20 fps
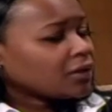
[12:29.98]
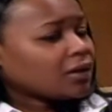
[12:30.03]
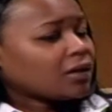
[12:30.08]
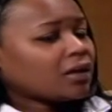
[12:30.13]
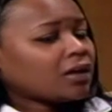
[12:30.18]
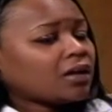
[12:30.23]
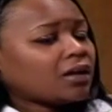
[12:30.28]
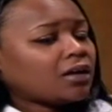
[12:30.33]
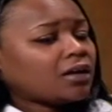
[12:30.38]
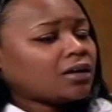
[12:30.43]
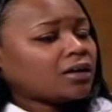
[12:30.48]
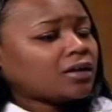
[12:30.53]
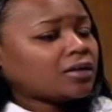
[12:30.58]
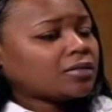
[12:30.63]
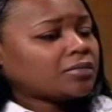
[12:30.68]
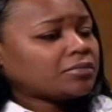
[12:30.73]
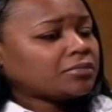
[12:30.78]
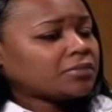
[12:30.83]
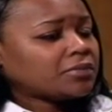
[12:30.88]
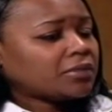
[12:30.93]

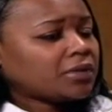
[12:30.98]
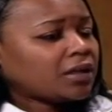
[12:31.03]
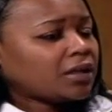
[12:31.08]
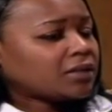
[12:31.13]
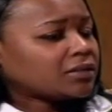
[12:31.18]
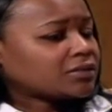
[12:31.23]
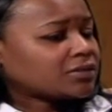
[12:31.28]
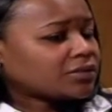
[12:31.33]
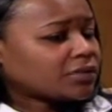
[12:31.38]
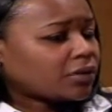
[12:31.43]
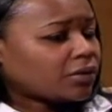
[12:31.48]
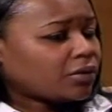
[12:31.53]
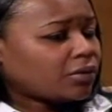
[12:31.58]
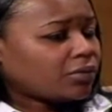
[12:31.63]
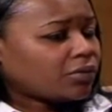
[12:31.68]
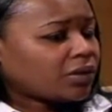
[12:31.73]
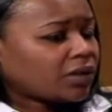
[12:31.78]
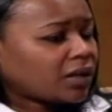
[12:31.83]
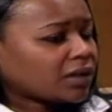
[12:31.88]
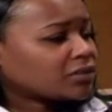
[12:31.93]
Um, and so
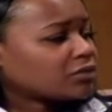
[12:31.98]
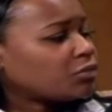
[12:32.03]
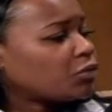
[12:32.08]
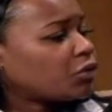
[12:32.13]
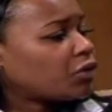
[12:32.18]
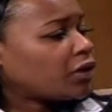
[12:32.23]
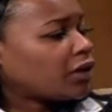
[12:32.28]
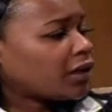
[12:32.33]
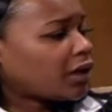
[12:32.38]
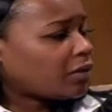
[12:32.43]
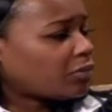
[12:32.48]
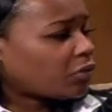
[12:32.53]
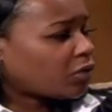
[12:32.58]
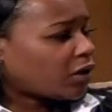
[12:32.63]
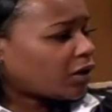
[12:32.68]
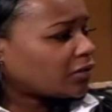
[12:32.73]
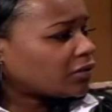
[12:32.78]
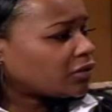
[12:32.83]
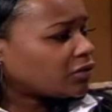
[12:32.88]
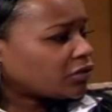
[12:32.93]
the next morning, I
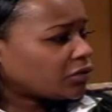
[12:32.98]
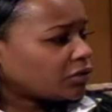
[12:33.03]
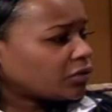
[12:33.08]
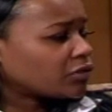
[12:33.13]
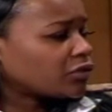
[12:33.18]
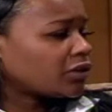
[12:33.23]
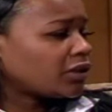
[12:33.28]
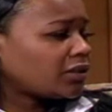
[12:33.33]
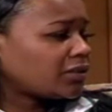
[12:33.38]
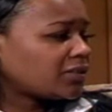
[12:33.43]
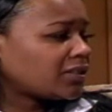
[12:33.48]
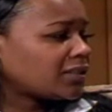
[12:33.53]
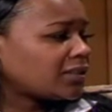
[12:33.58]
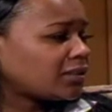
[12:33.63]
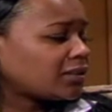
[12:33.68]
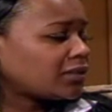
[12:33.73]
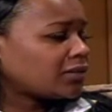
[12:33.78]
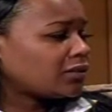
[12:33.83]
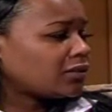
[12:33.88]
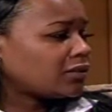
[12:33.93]
brought the children
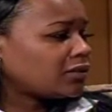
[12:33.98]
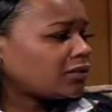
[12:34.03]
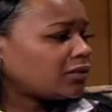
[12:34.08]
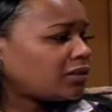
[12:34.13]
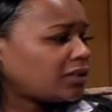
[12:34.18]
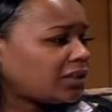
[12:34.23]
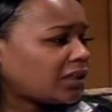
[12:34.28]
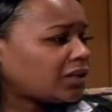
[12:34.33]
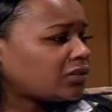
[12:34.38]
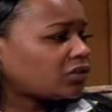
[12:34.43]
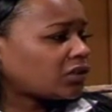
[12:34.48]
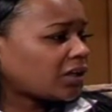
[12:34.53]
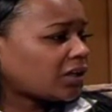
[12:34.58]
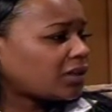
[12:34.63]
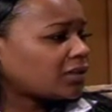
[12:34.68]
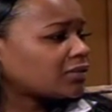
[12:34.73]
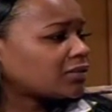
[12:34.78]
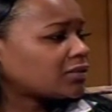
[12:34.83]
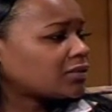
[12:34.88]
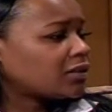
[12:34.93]
into
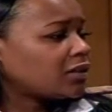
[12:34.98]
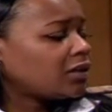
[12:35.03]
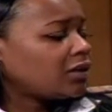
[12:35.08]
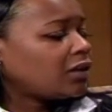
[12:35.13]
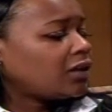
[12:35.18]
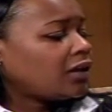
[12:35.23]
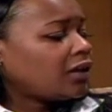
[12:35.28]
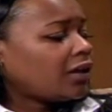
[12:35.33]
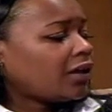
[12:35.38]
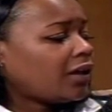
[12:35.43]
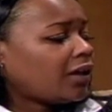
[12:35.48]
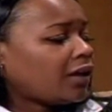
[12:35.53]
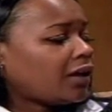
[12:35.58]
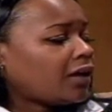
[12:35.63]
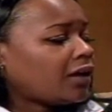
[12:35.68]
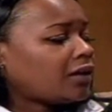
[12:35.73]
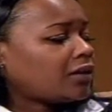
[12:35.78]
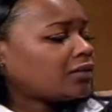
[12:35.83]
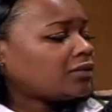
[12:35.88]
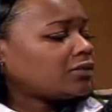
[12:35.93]
DHS,
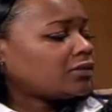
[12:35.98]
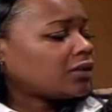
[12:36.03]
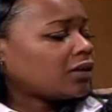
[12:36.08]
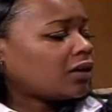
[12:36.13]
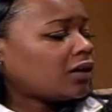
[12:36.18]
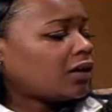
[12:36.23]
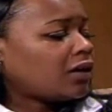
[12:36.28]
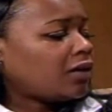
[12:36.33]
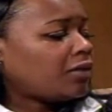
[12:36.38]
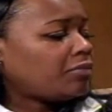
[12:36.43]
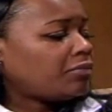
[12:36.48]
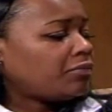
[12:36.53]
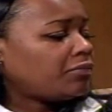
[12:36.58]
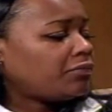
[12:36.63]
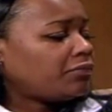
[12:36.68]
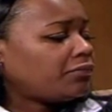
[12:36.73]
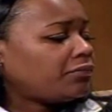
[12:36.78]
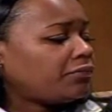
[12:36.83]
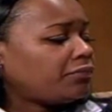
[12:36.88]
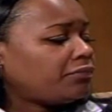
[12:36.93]
and um,
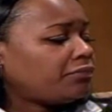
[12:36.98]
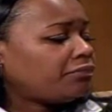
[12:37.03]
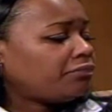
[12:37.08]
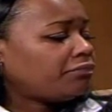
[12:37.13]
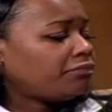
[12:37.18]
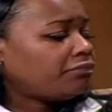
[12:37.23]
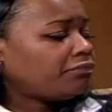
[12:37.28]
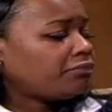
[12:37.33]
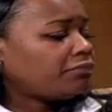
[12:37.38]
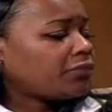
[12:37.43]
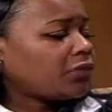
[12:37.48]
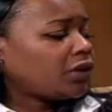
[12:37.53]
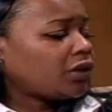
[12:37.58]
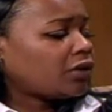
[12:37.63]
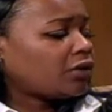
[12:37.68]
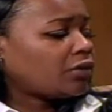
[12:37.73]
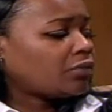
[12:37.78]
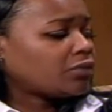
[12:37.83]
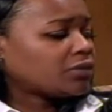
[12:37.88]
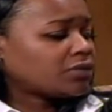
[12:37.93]
you
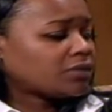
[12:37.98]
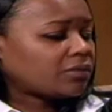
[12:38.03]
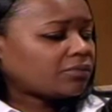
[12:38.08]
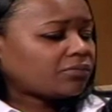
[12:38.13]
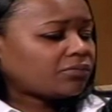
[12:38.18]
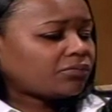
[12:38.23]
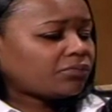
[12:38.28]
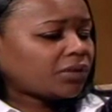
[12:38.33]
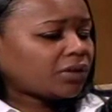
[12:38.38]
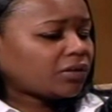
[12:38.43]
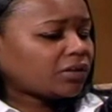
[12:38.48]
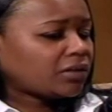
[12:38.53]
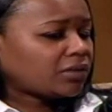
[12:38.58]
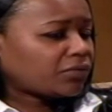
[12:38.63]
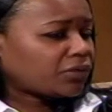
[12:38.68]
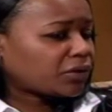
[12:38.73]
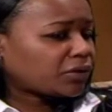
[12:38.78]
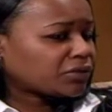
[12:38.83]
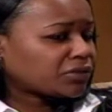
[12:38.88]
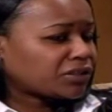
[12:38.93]
know it was a very
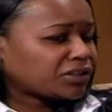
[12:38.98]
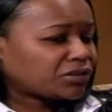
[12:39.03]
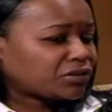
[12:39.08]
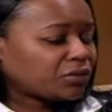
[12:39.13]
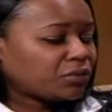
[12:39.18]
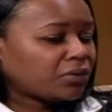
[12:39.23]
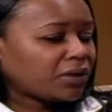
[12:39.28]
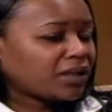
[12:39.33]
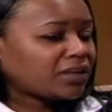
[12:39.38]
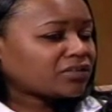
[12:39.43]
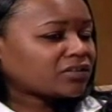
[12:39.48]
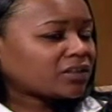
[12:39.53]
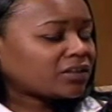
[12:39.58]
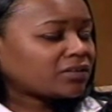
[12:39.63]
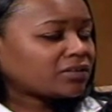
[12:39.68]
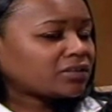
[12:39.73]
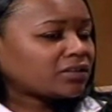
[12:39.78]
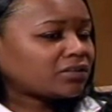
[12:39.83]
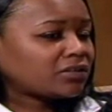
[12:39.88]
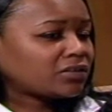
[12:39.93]
difficult
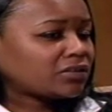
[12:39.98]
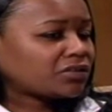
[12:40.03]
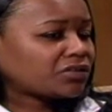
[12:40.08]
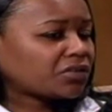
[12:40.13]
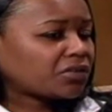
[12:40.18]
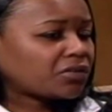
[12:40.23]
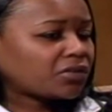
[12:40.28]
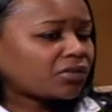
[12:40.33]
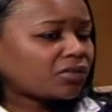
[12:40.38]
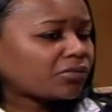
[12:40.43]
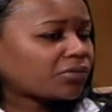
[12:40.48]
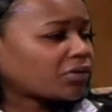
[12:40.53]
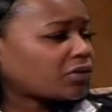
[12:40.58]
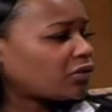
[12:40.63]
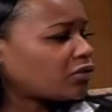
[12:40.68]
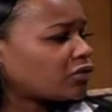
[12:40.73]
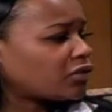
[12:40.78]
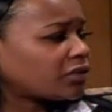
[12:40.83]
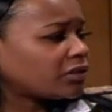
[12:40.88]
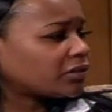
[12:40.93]
situation to just turn over
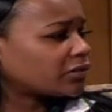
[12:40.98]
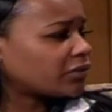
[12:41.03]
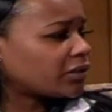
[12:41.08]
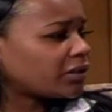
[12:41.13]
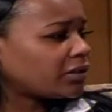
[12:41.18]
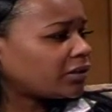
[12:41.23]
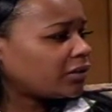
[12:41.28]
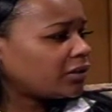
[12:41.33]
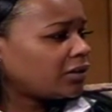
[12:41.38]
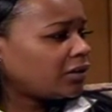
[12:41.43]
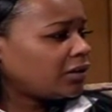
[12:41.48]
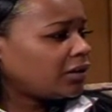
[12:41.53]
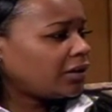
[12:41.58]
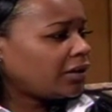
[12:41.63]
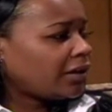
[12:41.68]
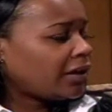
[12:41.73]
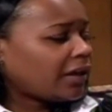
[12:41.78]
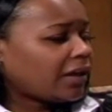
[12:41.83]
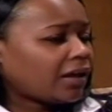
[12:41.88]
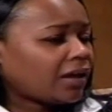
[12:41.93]
your children
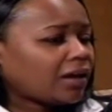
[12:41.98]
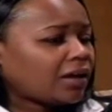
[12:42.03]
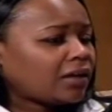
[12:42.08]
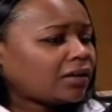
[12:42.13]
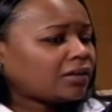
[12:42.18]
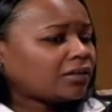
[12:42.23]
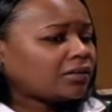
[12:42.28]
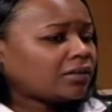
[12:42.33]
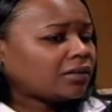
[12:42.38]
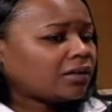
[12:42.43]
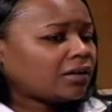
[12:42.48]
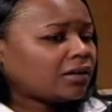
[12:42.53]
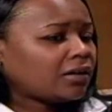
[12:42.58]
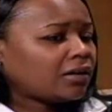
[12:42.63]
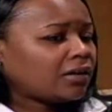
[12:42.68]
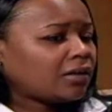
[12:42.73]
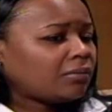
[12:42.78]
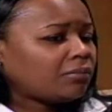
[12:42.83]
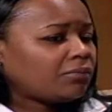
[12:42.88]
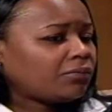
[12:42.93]
and
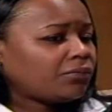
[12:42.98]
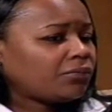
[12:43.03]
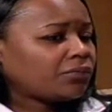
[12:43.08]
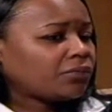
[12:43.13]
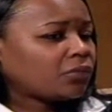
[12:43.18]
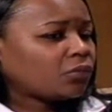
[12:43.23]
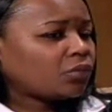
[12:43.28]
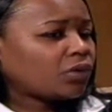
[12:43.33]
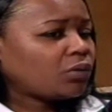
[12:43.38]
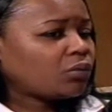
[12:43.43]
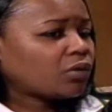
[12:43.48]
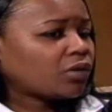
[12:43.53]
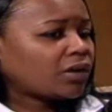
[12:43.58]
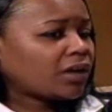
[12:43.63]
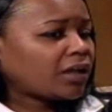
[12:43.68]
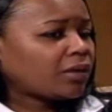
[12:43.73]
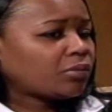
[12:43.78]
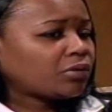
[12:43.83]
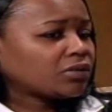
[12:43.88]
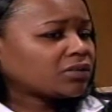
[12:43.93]
um, we weren't
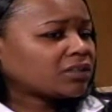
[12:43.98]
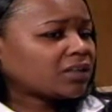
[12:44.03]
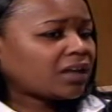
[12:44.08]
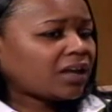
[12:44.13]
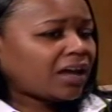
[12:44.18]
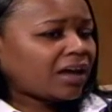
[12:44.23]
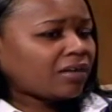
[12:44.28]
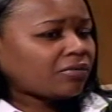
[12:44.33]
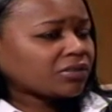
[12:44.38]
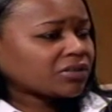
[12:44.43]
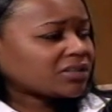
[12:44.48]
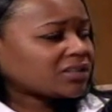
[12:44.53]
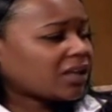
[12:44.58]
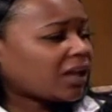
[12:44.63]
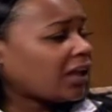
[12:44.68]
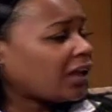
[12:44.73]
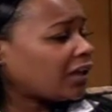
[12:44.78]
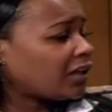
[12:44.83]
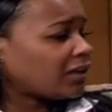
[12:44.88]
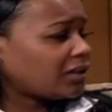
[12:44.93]
able to have a
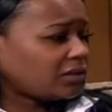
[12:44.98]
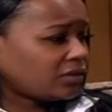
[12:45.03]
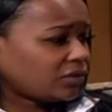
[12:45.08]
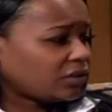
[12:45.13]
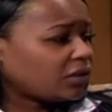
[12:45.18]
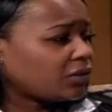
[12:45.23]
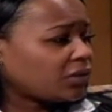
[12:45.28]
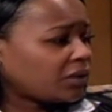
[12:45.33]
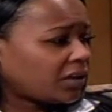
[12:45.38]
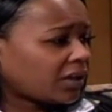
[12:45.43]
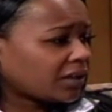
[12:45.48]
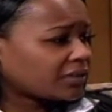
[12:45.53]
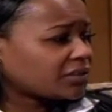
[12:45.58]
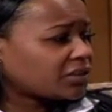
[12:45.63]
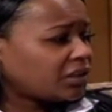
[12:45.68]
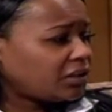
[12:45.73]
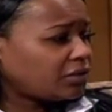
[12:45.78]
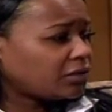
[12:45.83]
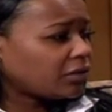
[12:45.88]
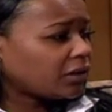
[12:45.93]
say in it until the next
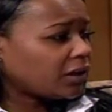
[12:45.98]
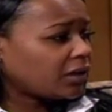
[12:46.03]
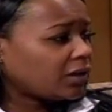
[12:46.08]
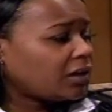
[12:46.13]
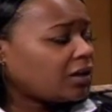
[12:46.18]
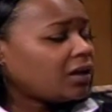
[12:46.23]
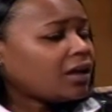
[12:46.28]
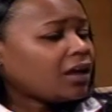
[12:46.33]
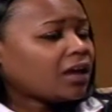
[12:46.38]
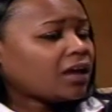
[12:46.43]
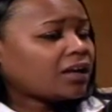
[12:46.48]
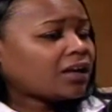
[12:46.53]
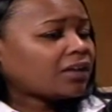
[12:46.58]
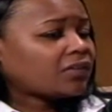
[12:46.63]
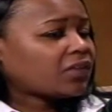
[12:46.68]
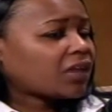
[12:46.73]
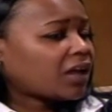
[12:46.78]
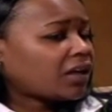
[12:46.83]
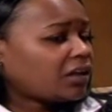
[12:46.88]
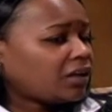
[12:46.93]
hearing. And
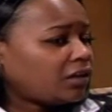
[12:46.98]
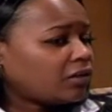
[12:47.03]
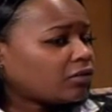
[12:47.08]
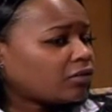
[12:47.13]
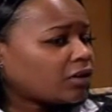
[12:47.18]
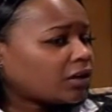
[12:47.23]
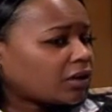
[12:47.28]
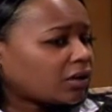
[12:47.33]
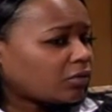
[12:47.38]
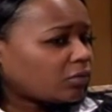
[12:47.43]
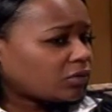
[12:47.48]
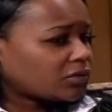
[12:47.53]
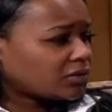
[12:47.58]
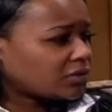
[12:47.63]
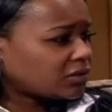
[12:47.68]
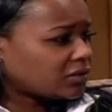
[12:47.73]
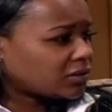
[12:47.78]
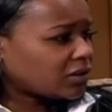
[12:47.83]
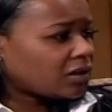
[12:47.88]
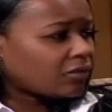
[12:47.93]
at that hearing, it was
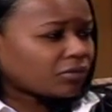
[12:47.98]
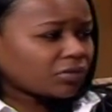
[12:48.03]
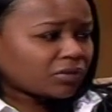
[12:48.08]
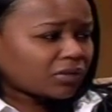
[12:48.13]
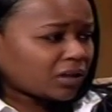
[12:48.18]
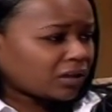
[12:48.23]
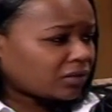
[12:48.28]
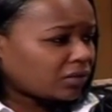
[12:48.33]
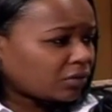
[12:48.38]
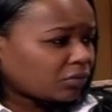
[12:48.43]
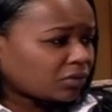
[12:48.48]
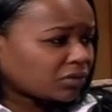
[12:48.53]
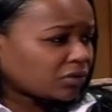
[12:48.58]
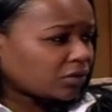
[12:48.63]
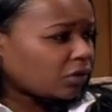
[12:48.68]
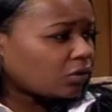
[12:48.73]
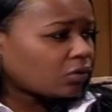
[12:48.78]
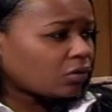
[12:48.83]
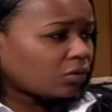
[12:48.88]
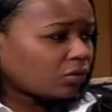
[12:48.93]
discovered that there was
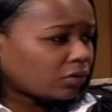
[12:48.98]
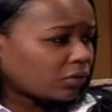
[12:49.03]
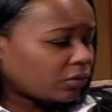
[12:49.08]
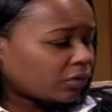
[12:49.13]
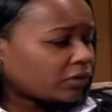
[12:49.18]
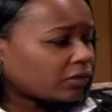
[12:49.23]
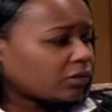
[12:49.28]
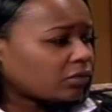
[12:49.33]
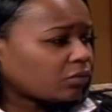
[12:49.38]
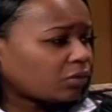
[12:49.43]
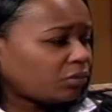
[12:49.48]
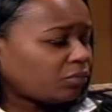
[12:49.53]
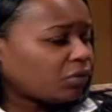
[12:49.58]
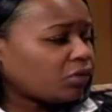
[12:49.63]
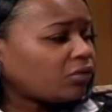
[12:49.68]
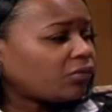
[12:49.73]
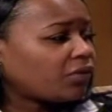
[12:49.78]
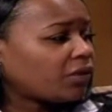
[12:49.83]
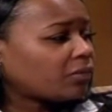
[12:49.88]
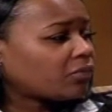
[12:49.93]
no court order to
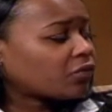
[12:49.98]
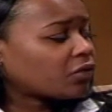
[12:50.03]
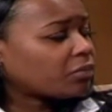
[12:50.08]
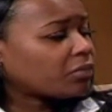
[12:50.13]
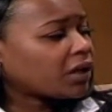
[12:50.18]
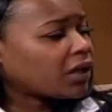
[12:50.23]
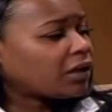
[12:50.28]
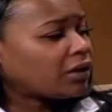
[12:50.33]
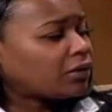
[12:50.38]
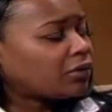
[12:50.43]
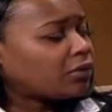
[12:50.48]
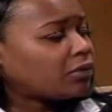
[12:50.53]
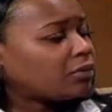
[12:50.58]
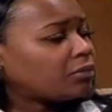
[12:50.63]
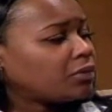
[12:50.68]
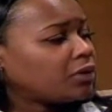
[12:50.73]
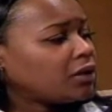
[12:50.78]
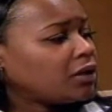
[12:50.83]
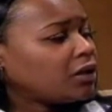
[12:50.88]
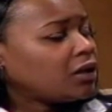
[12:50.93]
remove them from my
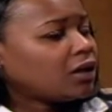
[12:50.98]
home.